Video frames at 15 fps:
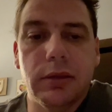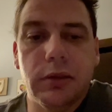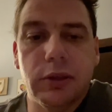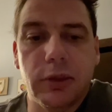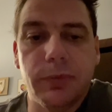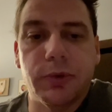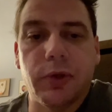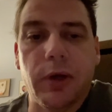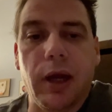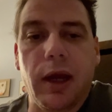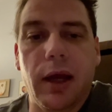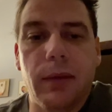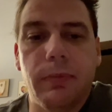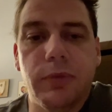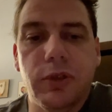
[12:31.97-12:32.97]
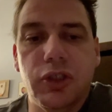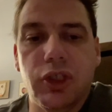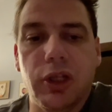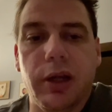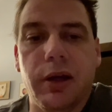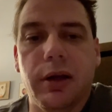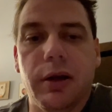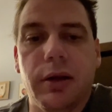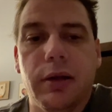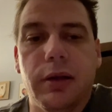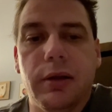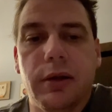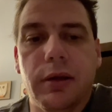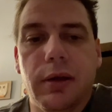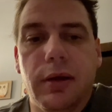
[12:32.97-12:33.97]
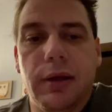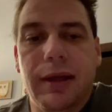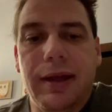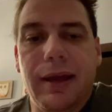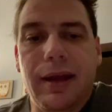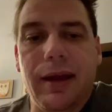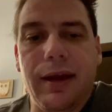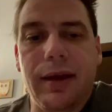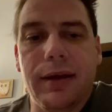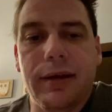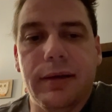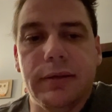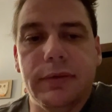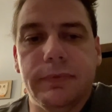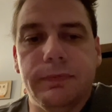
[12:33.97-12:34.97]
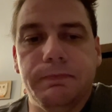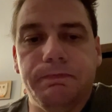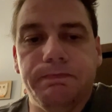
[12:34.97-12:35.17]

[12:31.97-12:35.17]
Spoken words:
subscribe, share, and